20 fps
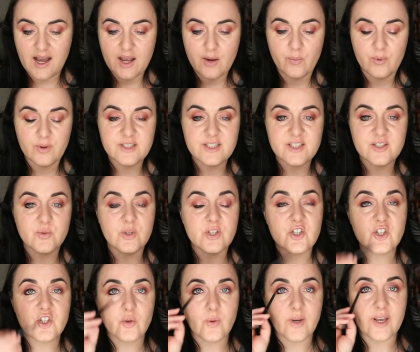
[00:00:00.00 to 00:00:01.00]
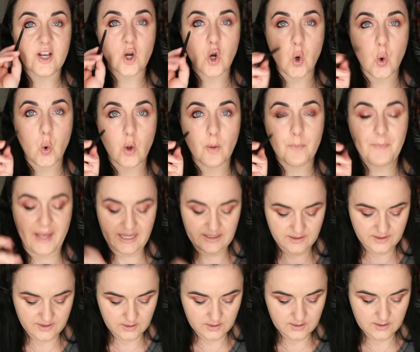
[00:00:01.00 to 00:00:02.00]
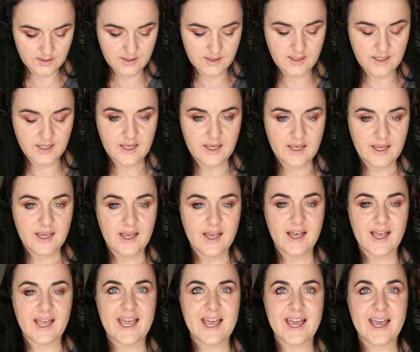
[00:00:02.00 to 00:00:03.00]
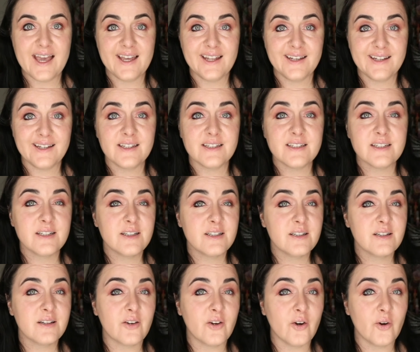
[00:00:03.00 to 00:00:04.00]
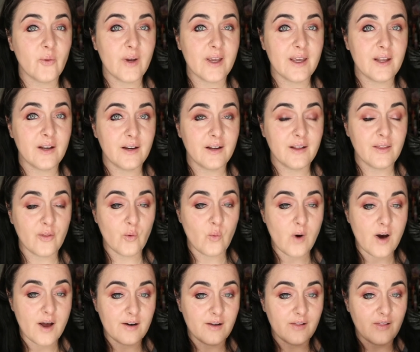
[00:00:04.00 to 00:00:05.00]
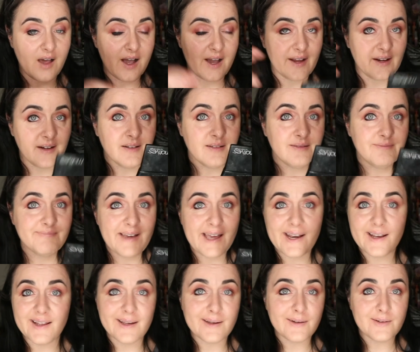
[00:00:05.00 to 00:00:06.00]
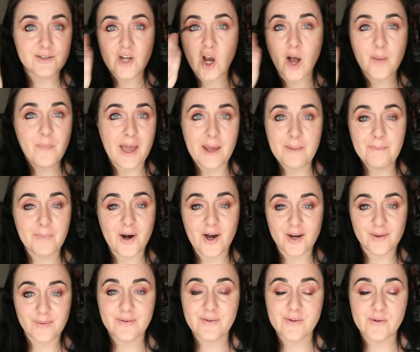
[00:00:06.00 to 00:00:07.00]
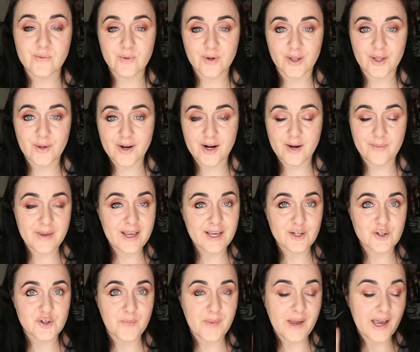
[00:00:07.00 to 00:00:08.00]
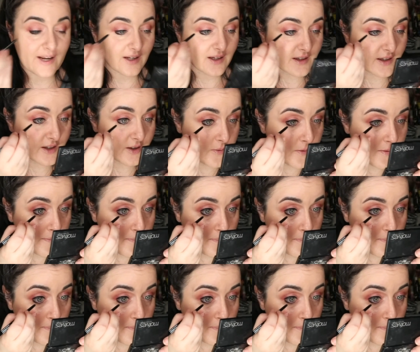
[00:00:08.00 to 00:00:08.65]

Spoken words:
I would switch to a kohl pencil and go in the waterline, and top and bottom if you really want to make it dramatic.